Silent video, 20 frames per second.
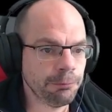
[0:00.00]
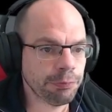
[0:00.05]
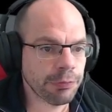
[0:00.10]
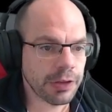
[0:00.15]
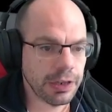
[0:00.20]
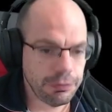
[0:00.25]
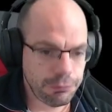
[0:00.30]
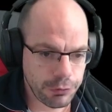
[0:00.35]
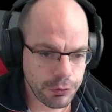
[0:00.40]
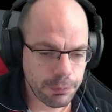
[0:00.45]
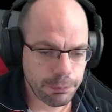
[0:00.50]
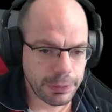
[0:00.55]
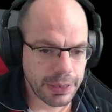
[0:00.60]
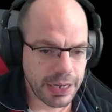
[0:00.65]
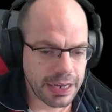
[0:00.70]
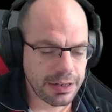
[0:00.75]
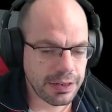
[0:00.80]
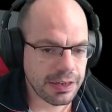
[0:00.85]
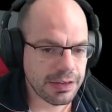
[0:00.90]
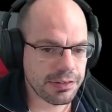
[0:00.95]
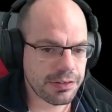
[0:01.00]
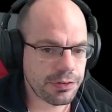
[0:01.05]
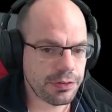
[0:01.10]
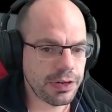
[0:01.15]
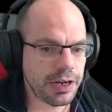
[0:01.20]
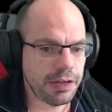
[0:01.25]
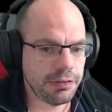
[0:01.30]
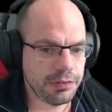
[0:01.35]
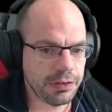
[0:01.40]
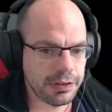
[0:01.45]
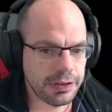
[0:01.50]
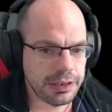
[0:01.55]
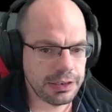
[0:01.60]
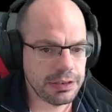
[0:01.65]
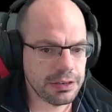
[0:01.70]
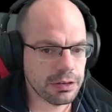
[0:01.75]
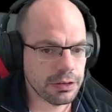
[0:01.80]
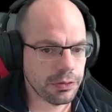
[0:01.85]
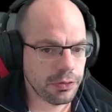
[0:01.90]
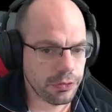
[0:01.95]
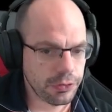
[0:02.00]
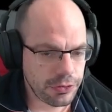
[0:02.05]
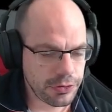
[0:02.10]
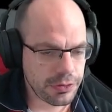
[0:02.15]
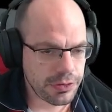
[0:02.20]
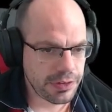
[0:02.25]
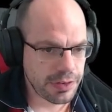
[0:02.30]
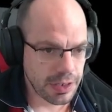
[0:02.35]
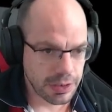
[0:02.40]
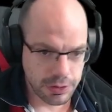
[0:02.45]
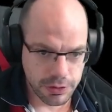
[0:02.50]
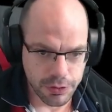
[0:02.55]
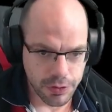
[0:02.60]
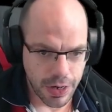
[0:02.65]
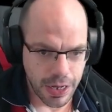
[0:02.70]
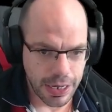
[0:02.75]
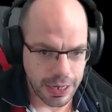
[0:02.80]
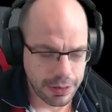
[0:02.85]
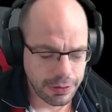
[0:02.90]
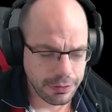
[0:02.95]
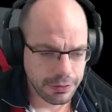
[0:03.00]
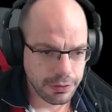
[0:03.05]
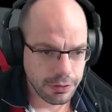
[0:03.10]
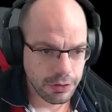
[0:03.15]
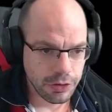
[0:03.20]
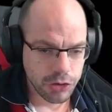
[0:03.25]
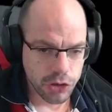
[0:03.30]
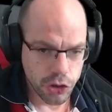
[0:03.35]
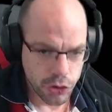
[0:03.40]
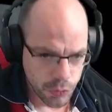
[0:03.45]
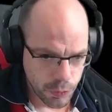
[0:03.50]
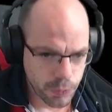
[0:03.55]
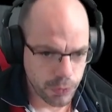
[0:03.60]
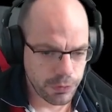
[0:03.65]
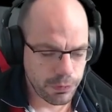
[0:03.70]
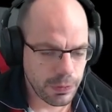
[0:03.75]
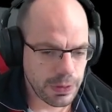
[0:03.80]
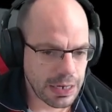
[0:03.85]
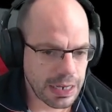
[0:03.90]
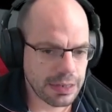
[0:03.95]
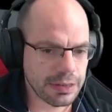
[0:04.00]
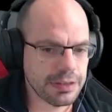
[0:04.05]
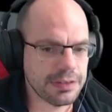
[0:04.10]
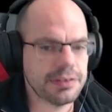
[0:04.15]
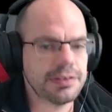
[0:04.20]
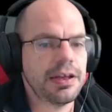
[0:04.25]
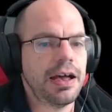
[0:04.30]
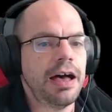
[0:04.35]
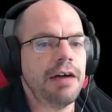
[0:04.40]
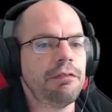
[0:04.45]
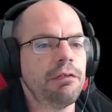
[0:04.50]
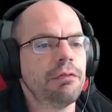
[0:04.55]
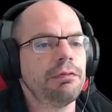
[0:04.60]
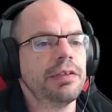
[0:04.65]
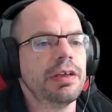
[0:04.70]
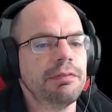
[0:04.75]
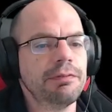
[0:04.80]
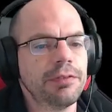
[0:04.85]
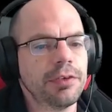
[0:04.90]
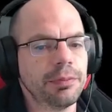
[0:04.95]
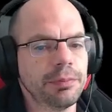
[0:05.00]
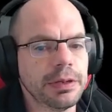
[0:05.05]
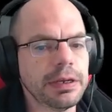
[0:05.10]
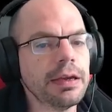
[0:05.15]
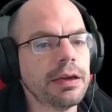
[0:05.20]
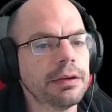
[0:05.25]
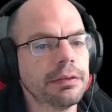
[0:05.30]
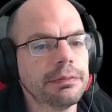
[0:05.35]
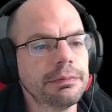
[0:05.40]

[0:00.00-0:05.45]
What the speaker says: if you played against 300 rated lower dudes than you are, you would win at least half of them from here.